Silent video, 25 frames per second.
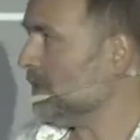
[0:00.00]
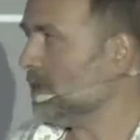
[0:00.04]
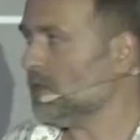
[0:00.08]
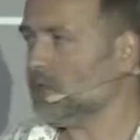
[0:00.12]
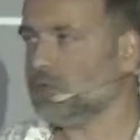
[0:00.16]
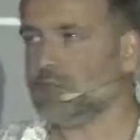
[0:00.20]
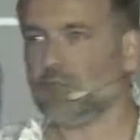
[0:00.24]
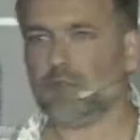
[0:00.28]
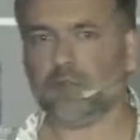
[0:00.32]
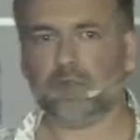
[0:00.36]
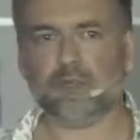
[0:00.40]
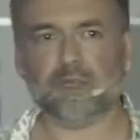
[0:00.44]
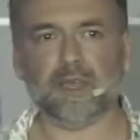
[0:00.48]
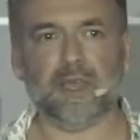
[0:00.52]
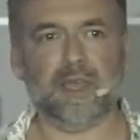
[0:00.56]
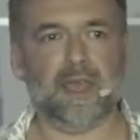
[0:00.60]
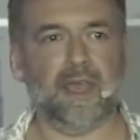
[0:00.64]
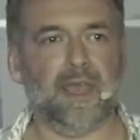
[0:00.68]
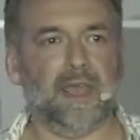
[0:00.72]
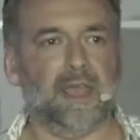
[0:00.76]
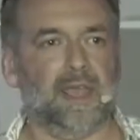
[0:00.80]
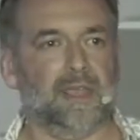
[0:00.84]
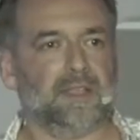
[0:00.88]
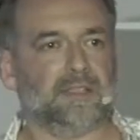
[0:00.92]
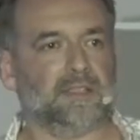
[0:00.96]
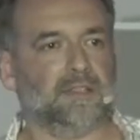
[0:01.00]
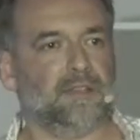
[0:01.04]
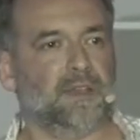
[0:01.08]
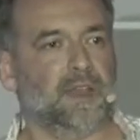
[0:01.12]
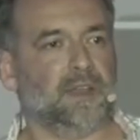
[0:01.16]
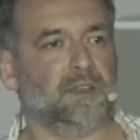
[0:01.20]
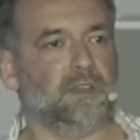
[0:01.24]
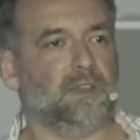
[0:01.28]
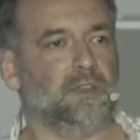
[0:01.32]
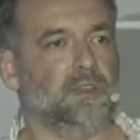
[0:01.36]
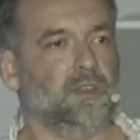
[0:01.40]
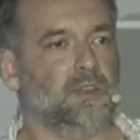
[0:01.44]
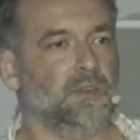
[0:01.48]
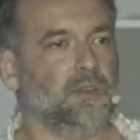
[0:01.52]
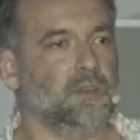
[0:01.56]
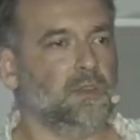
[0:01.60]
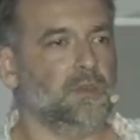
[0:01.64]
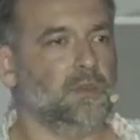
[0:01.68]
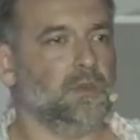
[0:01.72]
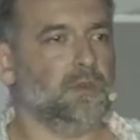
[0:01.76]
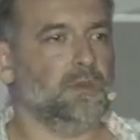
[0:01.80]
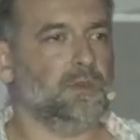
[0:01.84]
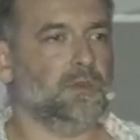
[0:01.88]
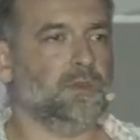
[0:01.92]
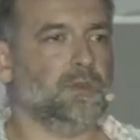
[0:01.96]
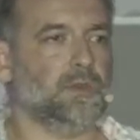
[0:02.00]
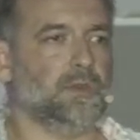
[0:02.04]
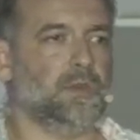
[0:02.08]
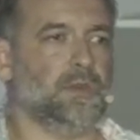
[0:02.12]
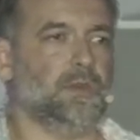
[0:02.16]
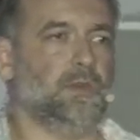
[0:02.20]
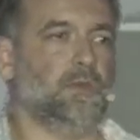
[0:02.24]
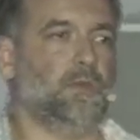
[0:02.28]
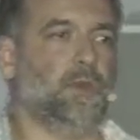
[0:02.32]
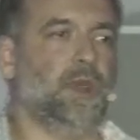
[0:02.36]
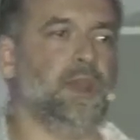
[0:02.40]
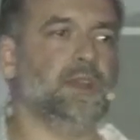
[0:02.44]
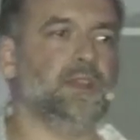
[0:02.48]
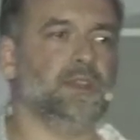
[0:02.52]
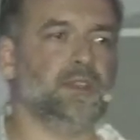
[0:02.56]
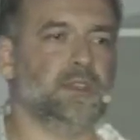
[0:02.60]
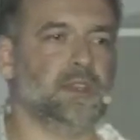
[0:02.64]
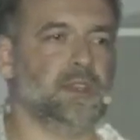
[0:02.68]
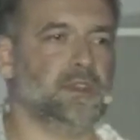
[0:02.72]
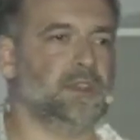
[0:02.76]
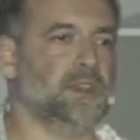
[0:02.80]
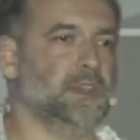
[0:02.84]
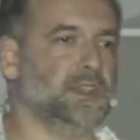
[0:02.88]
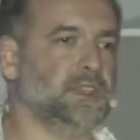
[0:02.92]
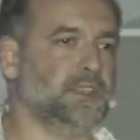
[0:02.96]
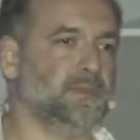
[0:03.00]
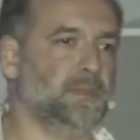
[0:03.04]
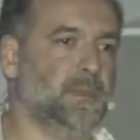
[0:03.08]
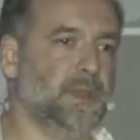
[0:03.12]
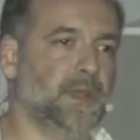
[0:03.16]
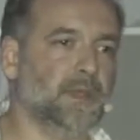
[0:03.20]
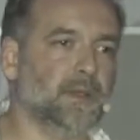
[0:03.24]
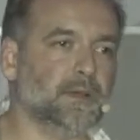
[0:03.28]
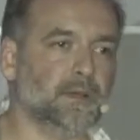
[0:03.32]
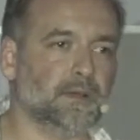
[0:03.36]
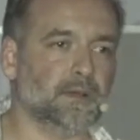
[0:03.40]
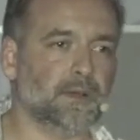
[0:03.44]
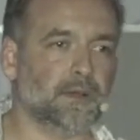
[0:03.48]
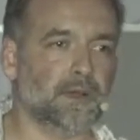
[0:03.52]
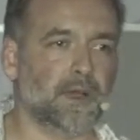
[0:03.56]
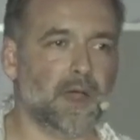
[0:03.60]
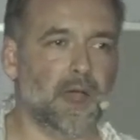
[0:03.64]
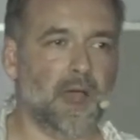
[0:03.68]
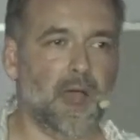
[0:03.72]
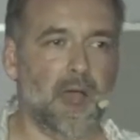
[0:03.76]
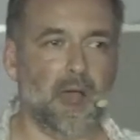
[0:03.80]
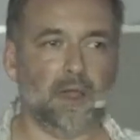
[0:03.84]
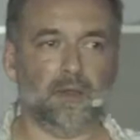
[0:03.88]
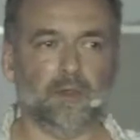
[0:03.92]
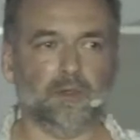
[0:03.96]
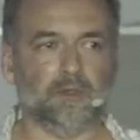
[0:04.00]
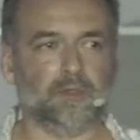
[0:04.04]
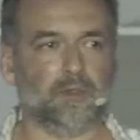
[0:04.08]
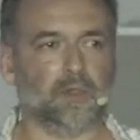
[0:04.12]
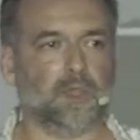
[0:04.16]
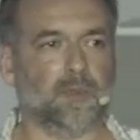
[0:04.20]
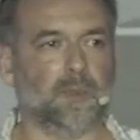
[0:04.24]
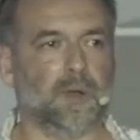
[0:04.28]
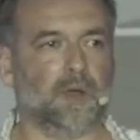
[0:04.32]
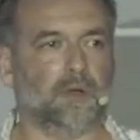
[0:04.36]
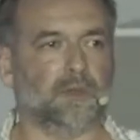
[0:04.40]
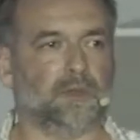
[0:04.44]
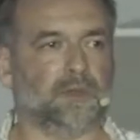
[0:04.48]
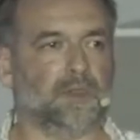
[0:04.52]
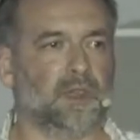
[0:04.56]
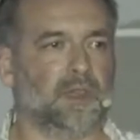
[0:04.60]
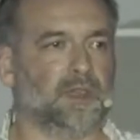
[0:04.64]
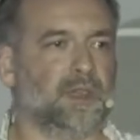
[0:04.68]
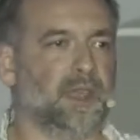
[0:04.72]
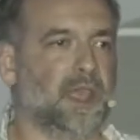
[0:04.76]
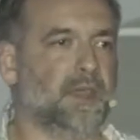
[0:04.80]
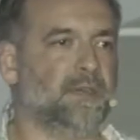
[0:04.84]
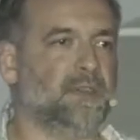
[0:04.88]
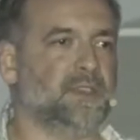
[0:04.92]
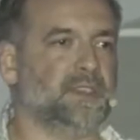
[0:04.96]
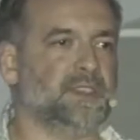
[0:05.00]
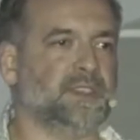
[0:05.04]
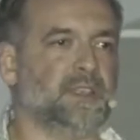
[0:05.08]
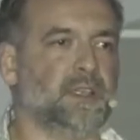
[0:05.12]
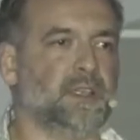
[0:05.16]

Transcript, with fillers: leading to is that you renting a DSP. I don't talk about like having